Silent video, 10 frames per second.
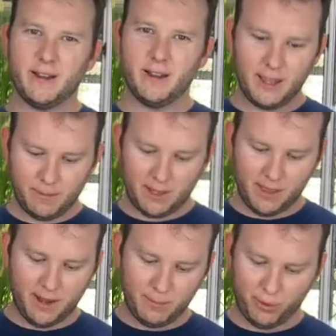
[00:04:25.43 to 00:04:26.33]
getting me
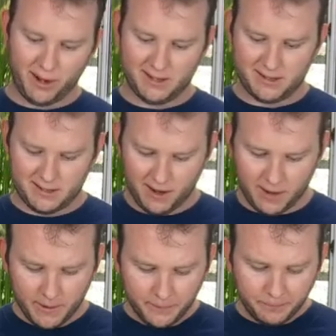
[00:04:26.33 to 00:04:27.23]
that impressed.
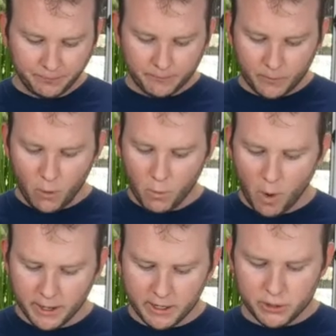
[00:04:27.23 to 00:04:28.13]
So
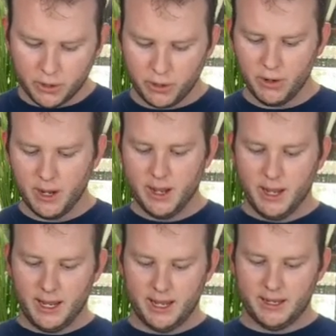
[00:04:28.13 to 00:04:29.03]
what we're going to do
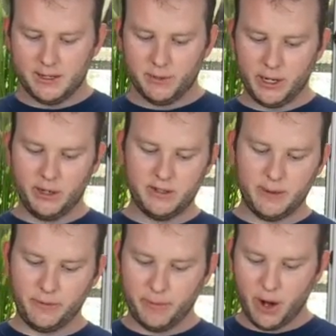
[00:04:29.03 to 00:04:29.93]
is we're going to use
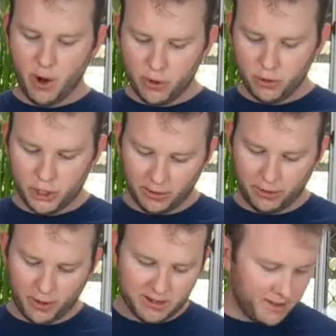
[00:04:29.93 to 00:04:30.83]
some of my own chicken
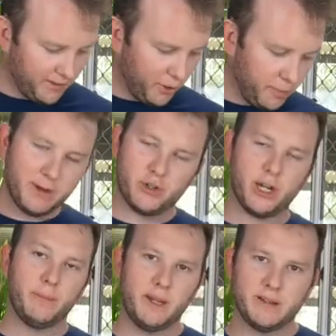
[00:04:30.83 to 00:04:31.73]
thighs, and then I've got a bit of
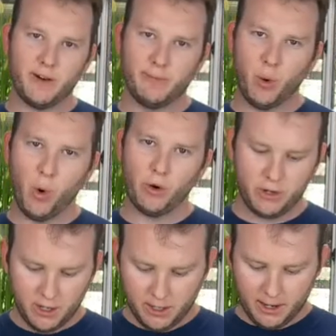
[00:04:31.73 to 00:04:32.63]
chicken mince that I've bought
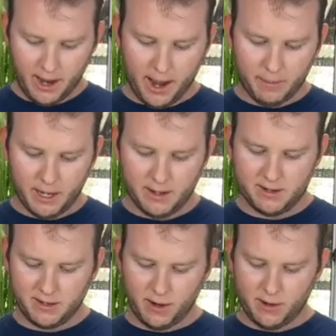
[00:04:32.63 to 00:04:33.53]
here.
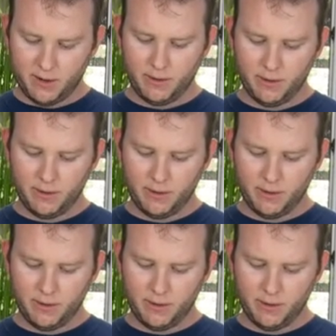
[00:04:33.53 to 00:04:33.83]
So